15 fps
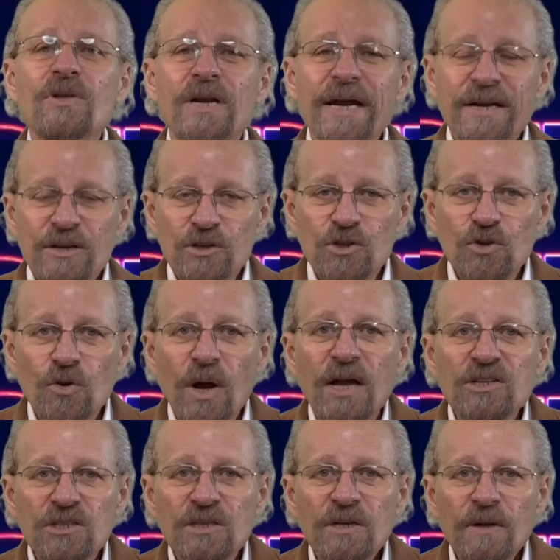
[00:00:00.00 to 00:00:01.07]
that I can
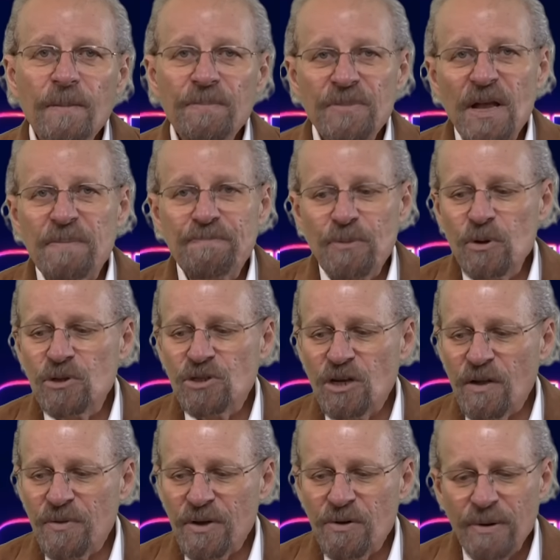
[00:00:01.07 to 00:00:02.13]
trust that boots
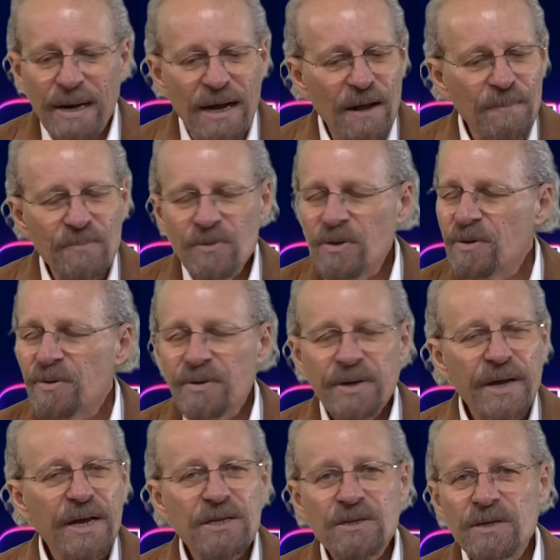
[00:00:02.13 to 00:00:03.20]
on the ground,
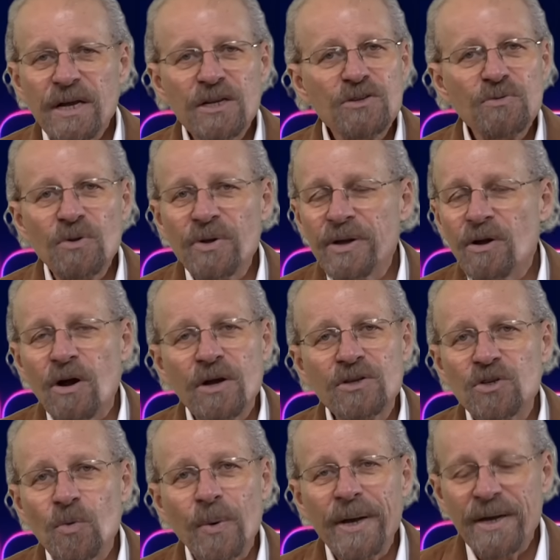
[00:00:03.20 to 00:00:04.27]
it's really hard
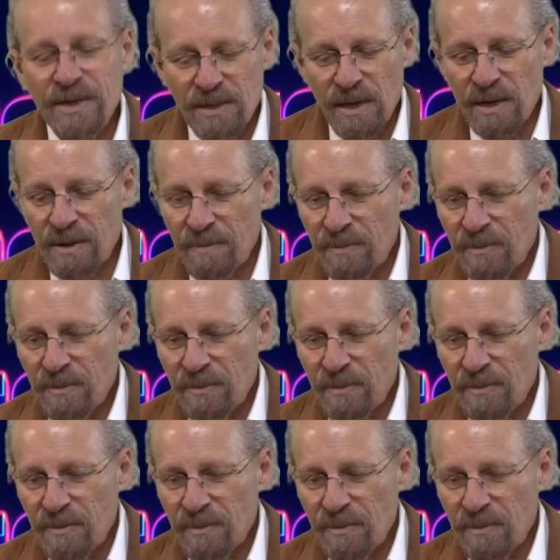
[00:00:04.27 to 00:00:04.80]
to weigh in on it.